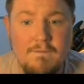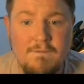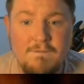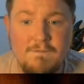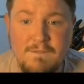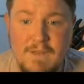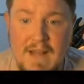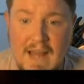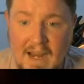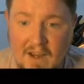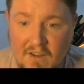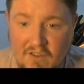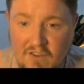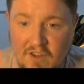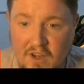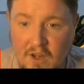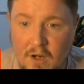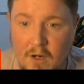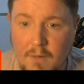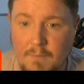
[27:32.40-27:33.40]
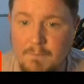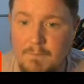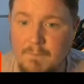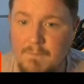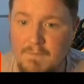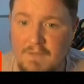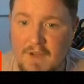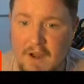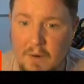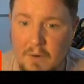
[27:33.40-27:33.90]
Flex here,
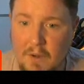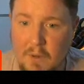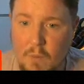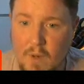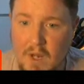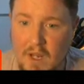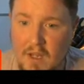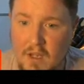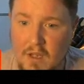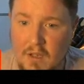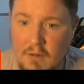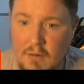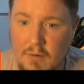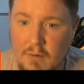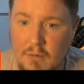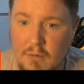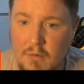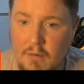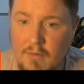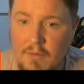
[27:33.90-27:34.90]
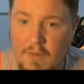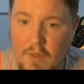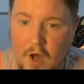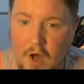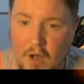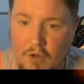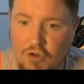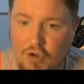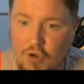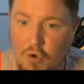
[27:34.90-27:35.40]
very weak.
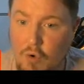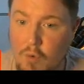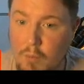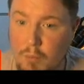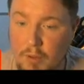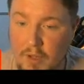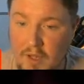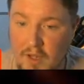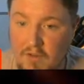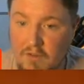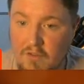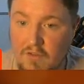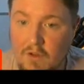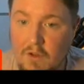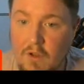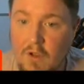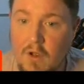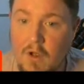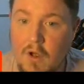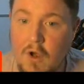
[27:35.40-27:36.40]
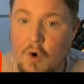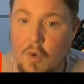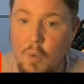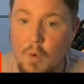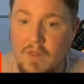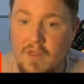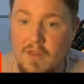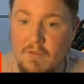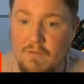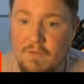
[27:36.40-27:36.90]
Not too pleased
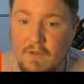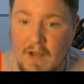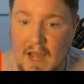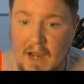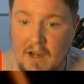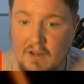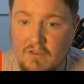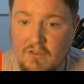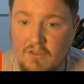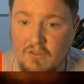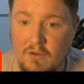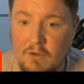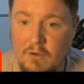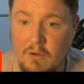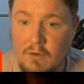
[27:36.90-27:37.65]
with the flex.